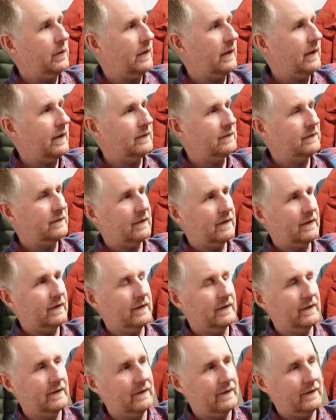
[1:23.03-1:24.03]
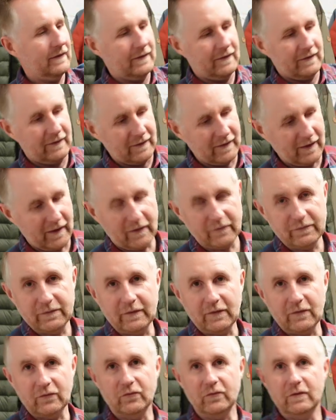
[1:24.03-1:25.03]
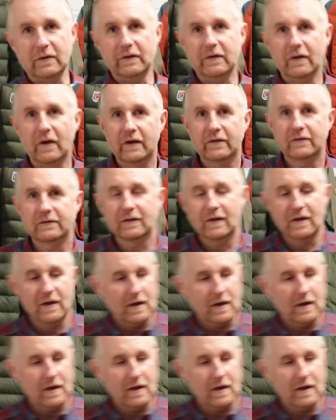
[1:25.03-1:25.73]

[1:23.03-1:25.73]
and yeah, I think that's really nice.